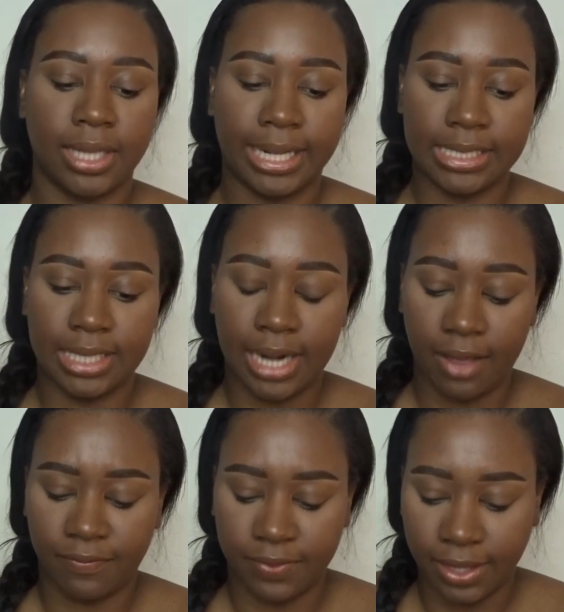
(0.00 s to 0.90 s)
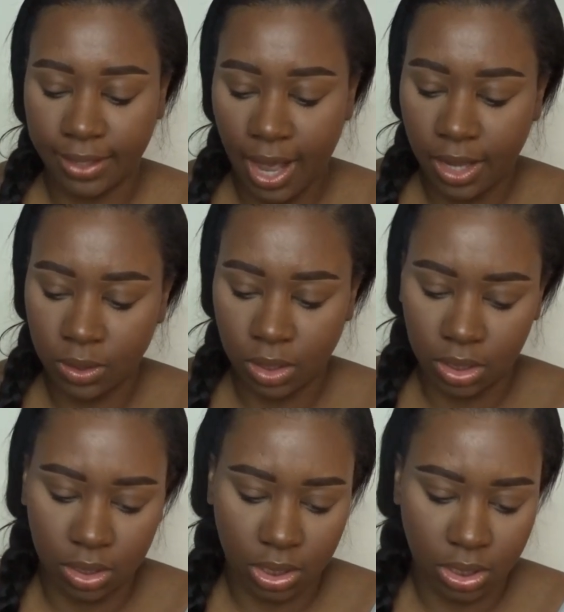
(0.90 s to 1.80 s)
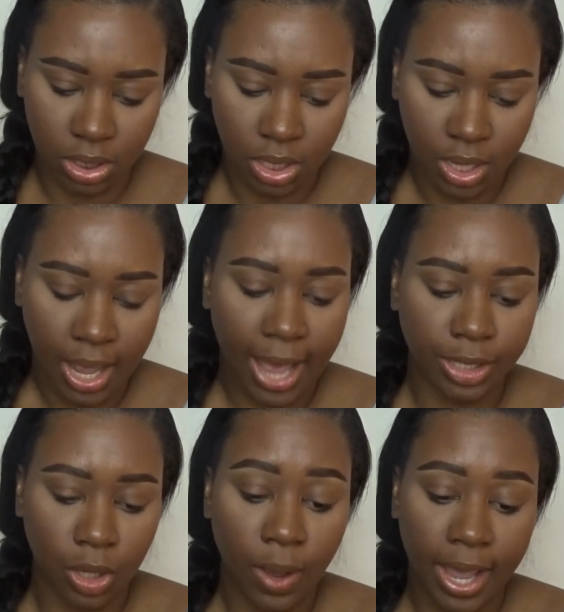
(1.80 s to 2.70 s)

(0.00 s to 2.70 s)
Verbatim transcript: Like I said, I think I know